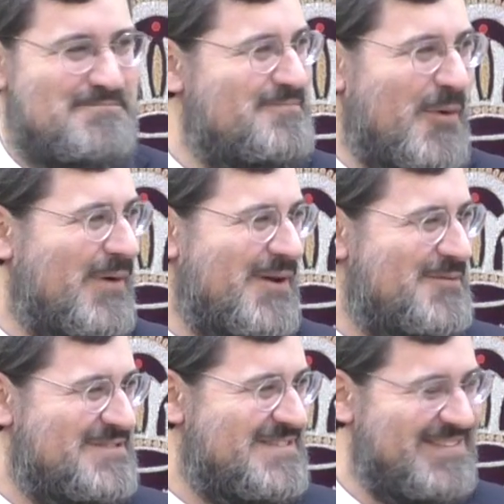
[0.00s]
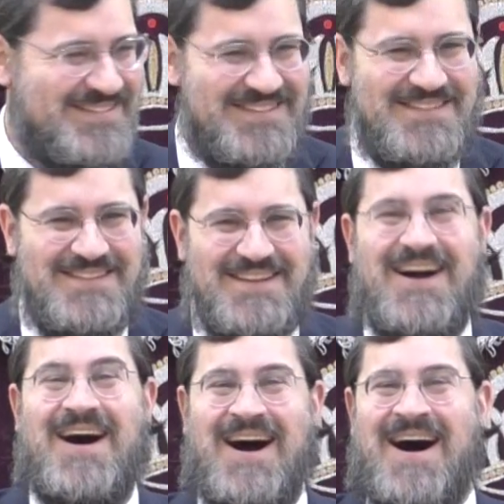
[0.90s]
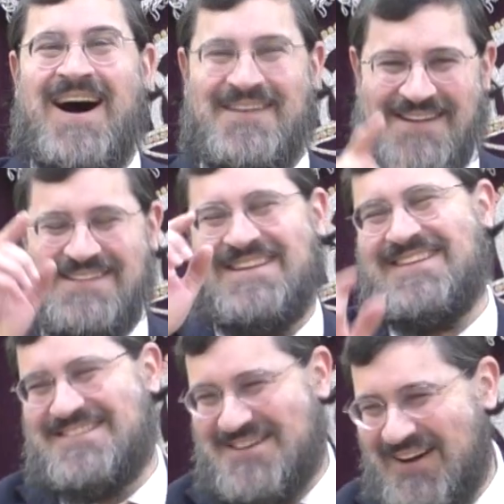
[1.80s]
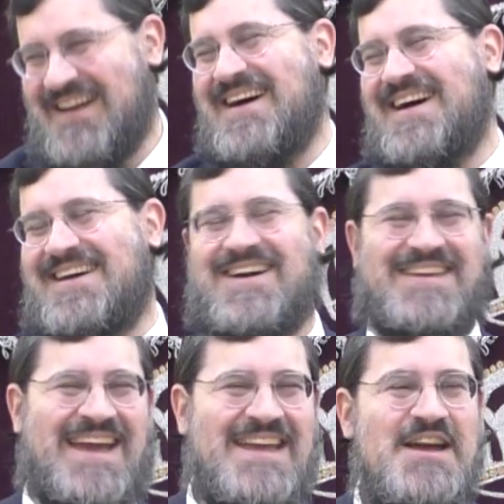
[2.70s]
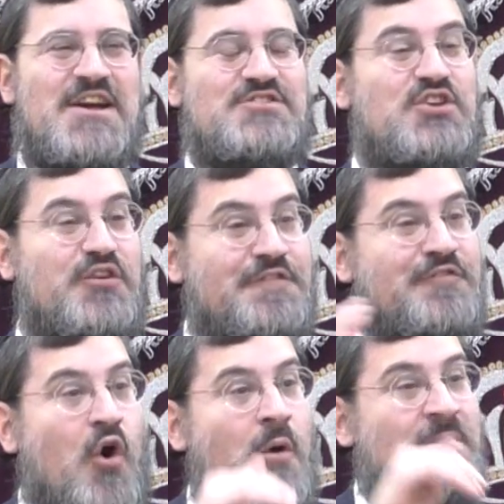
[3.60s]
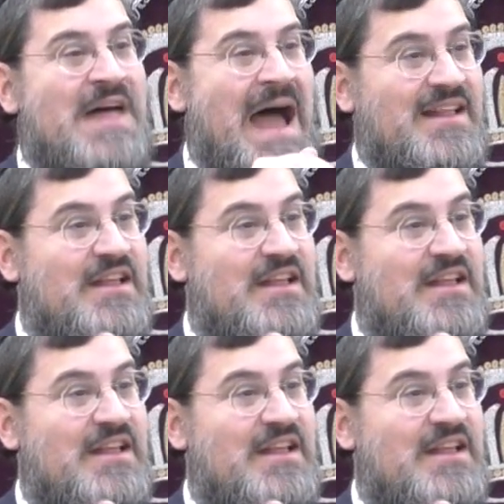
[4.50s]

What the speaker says: No one knows. Oh, very good. Okay, so to form that